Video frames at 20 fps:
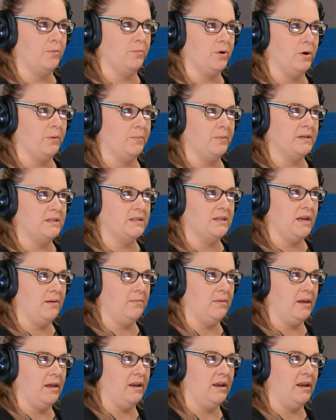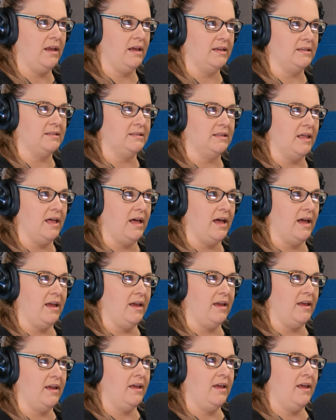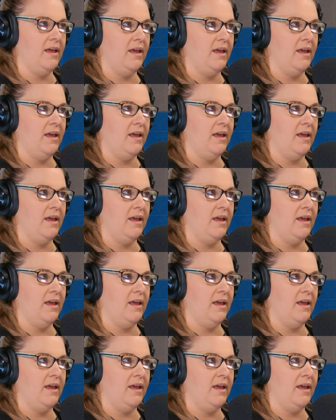purpose statement is like,